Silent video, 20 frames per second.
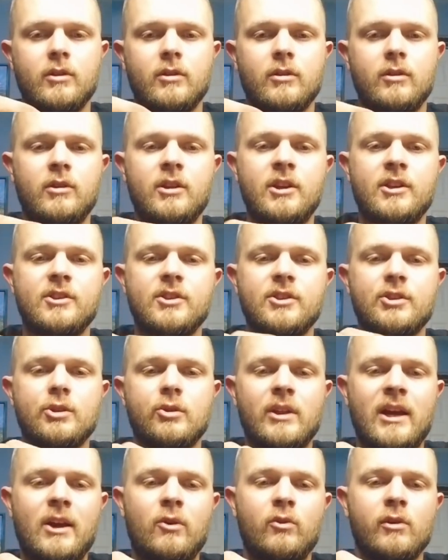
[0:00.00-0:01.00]
this is
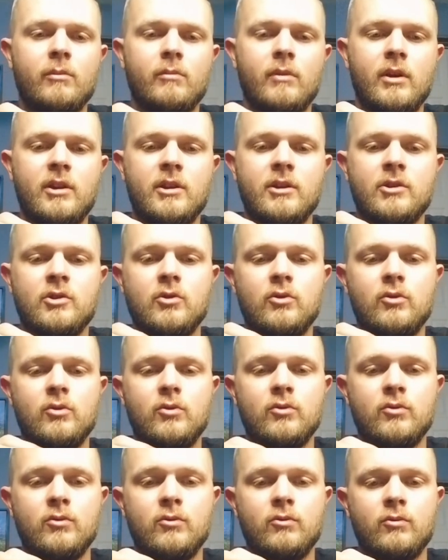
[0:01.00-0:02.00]
allowing me
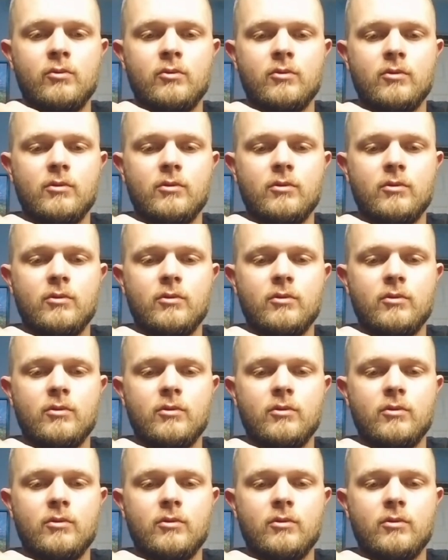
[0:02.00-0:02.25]
to